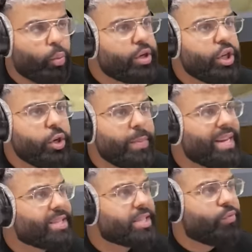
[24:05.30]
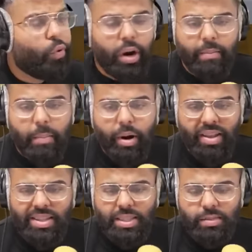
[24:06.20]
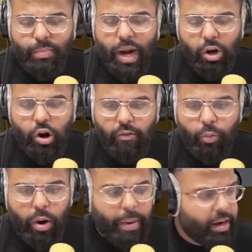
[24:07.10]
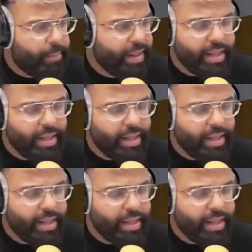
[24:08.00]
What do you mean is this Fortnite, my brother? This is Minecraft and we're about to beat